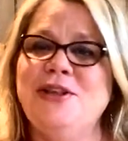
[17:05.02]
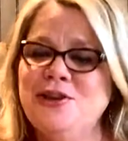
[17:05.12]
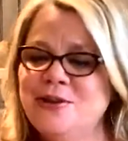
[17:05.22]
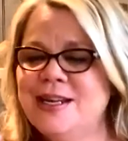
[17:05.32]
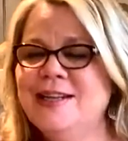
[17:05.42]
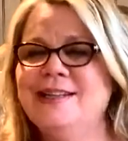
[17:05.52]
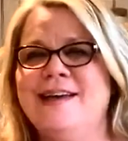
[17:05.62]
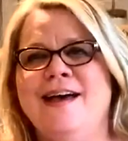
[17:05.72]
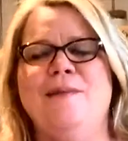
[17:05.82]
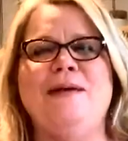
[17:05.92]
When you get into
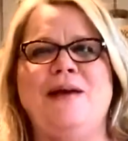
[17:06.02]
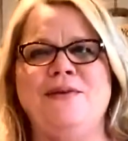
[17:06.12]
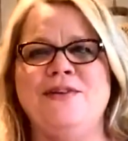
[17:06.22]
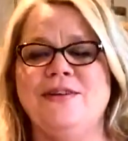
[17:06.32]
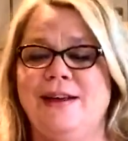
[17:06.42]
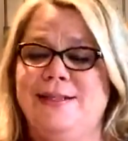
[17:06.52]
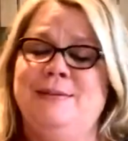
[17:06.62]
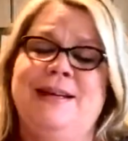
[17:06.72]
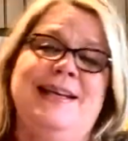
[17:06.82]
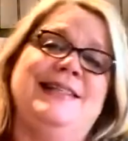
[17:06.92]
combat with your
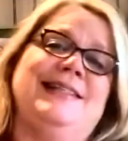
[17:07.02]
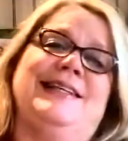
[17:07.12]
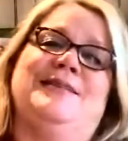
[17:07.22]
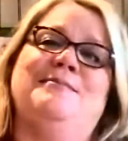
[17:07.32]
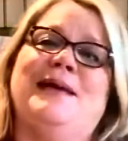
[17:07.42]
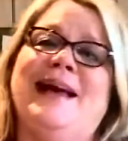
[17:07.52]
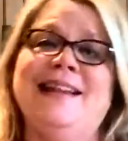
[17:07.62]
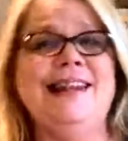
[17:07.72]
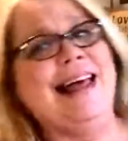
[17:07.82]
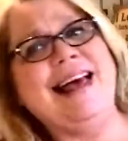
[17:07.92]
husband, he's sitting
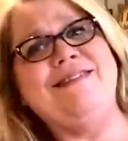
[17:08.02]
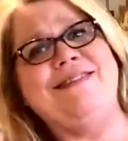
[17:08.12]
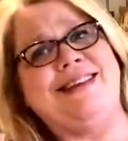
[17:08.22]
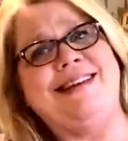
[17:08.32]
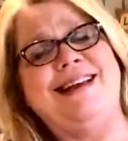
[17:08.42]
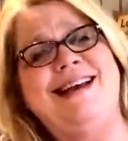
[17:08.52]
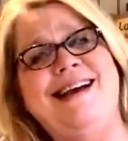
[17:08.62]
back laughing.